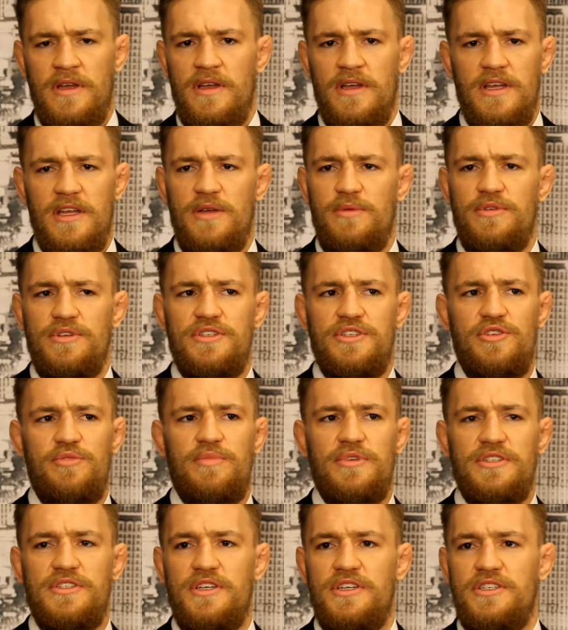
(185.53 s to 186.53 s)
He was
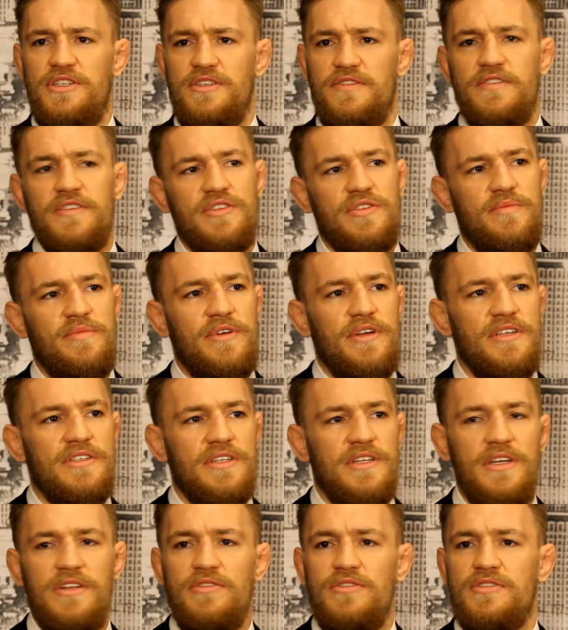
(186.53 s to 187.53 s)
superstitious for some
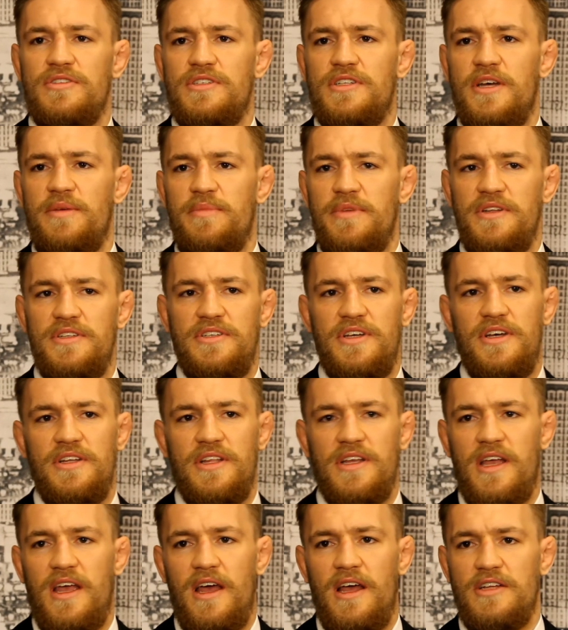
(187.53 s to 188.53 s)
reason. He doesn't step inside
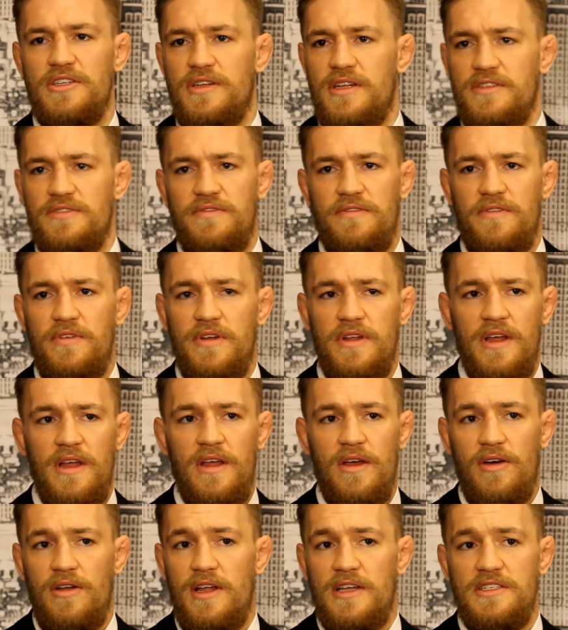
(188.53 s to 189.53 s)
the cage, and that's fun
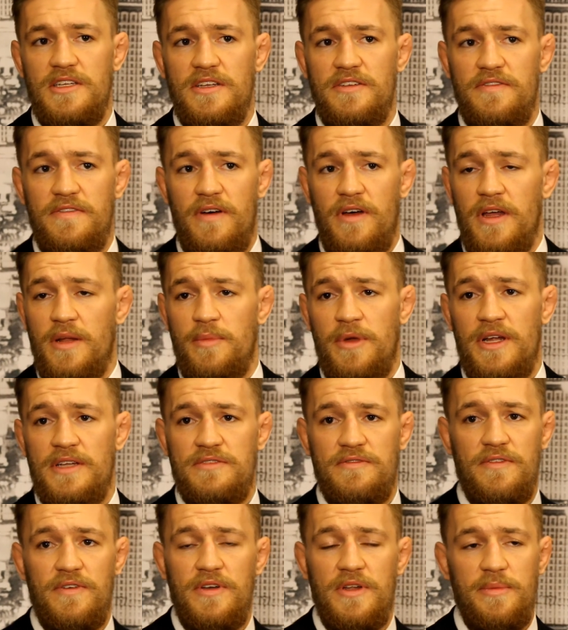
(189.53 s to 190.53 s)
unless he's fighting. But
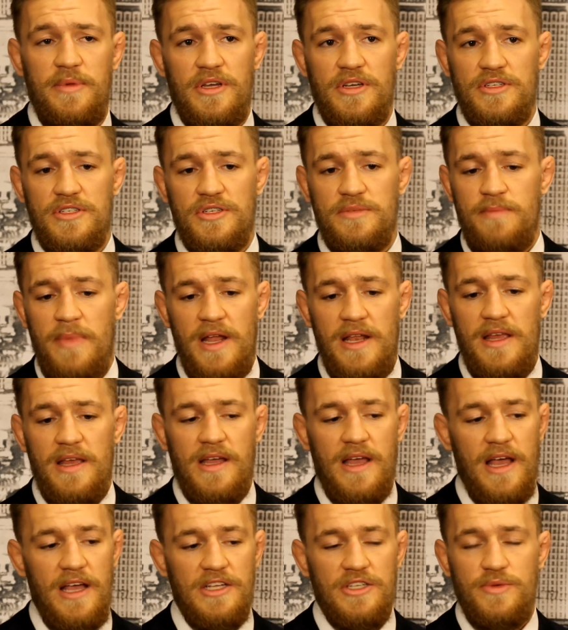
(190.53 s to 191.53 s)
that's funny because there's many
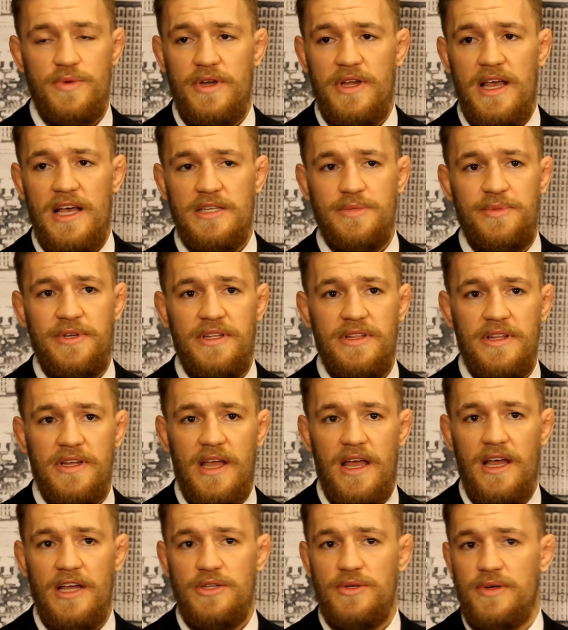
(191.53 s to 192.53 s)
occasions where he has been in the
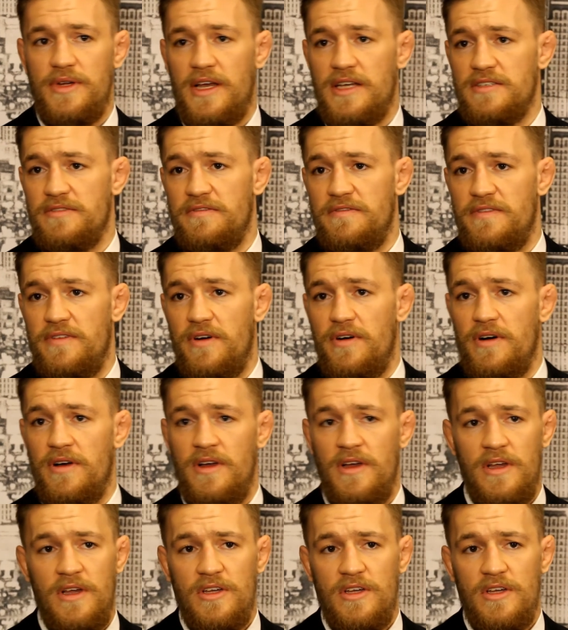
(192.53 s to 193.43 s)
cage where he hasn't fought.